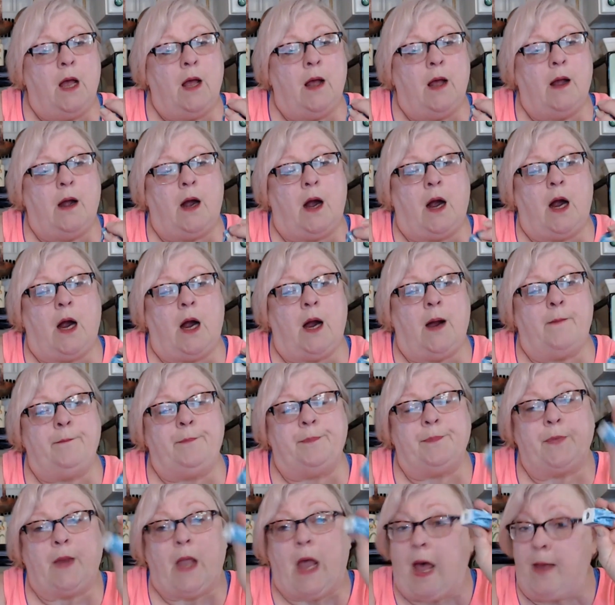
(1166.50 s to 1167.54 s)
um,
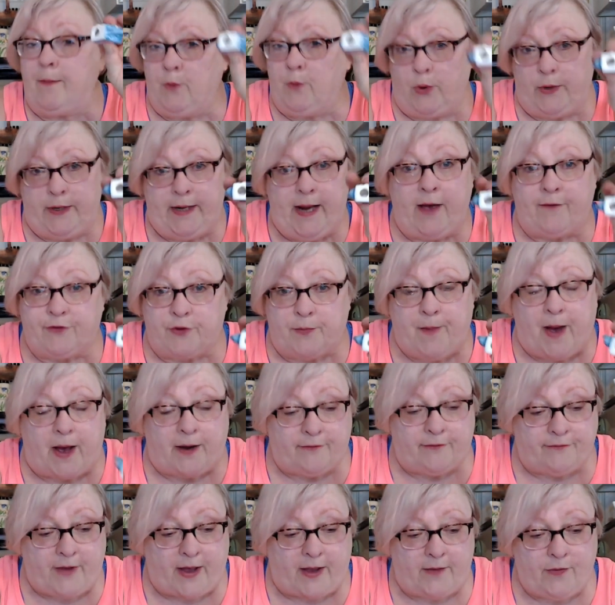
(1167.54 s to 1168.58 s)
I'm going to have to
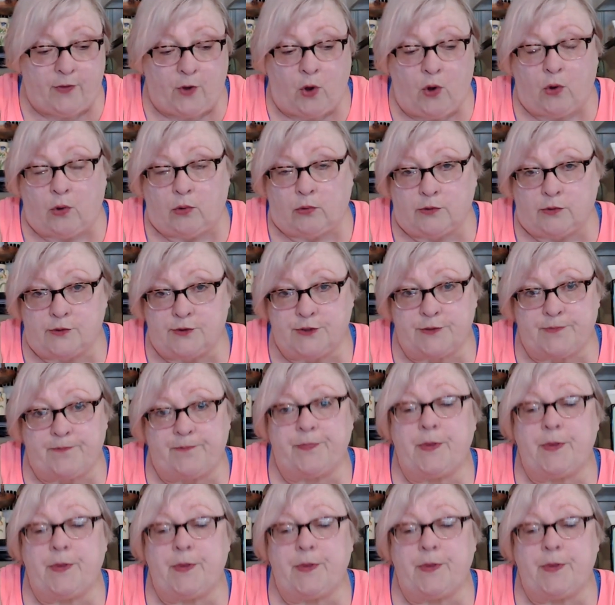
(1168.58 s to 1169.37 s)
modify the holes.